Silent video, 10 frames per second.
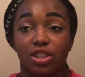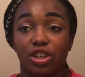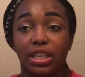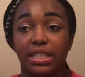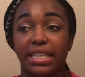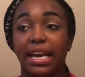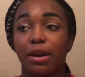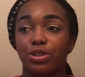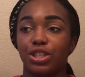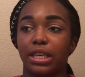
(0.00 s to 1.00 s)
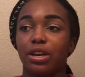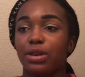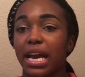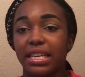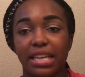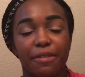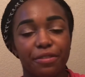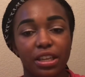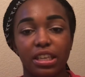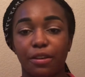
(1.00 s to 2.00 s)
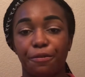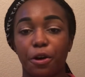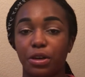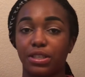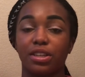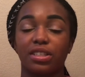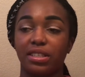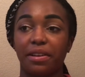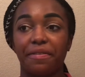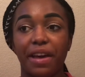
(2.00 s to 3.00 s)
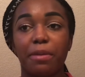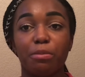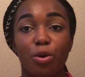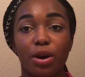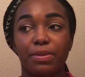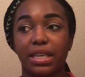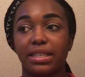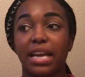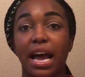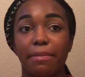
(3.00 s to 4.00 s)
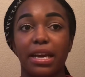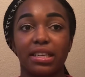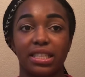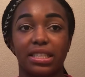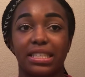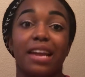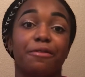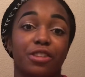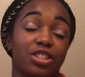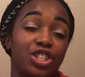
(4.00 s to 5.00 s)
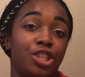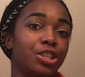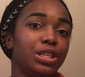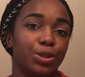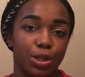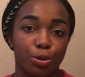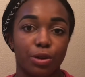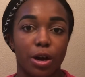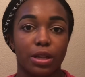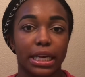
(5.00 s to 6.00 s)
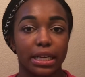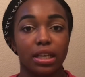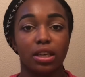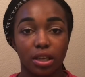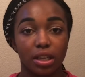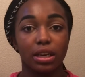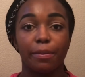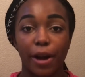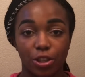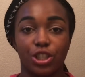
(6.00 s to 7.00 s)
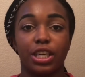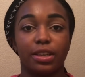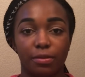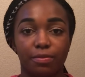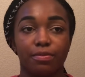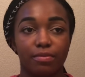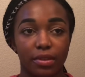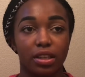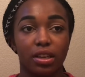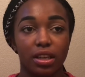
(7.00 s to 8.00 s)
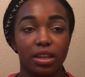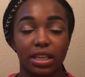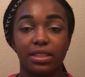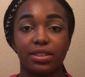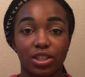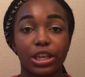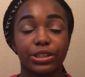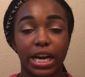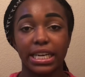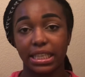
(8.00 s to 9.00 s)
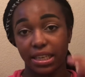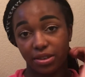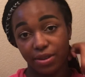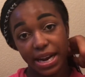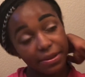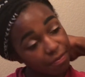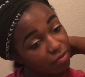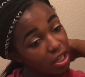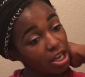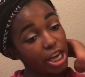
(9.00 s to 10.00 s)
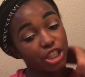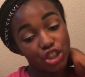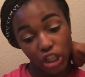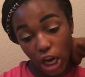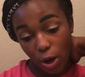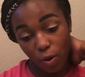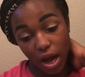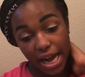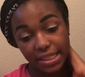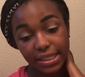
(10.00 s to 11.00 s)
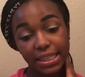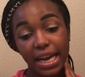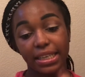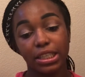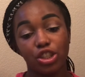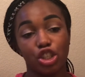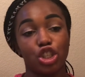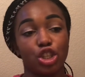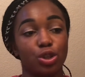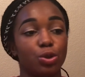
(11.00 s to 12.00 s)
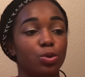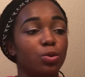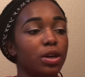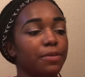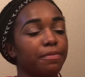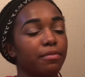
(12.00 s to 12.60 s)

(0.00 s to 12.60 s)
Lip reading: during state, I was just like, okay, I definitely need to focus on this event more because I made it to state for this 2 years in a row. Like, come on, Chin. Let's start grinding, right? So I decided to